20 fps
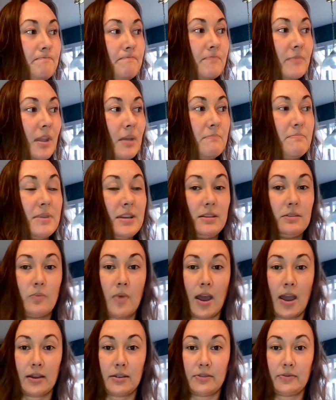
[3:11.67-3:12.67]

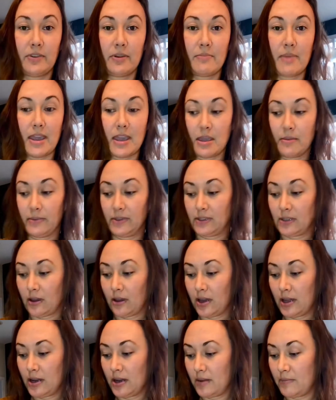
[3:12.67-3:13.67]
beeswax from
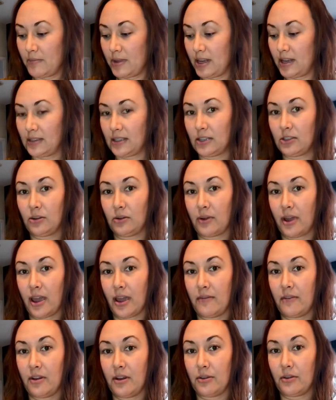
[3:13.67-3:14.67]
Amazon because I don't have
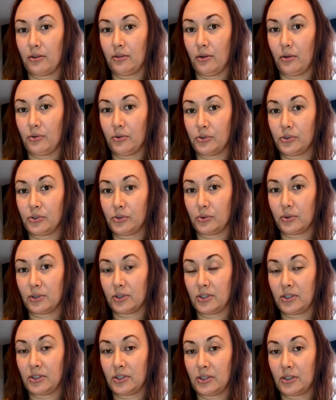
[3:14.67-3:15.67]
another local
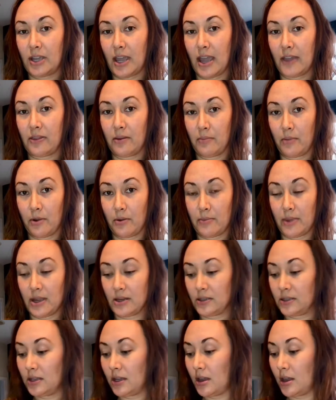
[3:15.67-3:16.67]
source at the
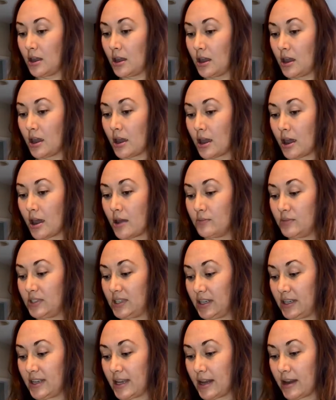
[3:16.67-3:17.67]
moment to
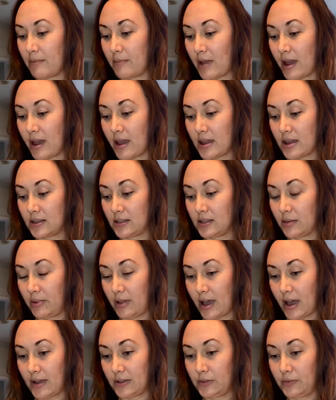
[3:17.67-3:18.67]
get my
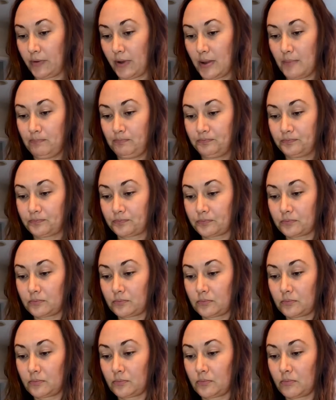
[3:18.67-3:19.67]
supplies from,
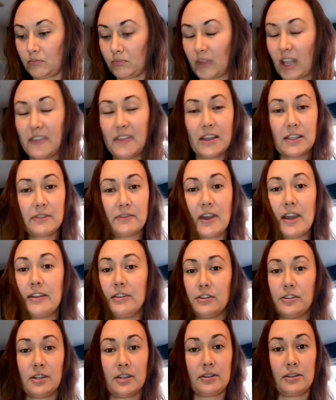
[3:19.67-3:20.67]
and that's fine.
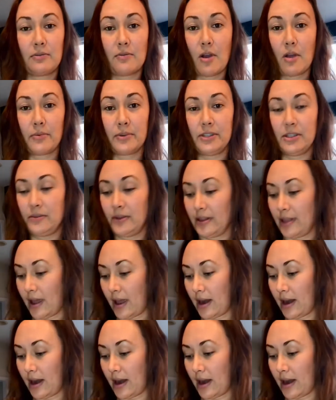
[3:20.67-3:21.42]
There's nothing wrong with doing that.